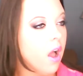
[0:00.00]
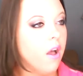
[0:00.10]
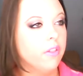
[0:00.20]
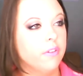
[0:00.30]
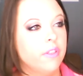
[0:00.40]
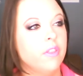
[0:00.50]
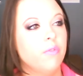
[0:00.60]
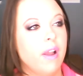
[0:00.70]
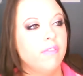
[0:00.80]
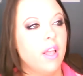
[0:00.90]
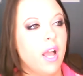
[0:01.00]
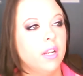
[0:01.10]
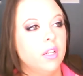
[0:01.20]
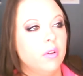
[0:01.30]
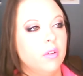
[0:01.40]
other than the
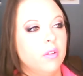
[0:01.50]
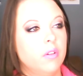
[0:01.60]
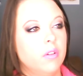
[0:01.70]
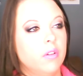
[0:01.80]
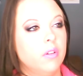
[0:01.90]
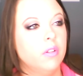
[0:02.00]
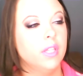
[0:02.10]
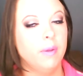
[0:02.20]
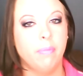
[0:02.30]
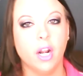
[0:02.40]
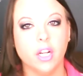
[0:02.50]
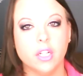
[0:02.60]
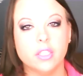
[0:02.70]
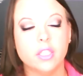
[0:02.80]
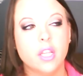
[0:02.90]
Revlon lip
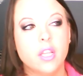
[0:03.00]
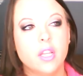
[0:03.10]
butters,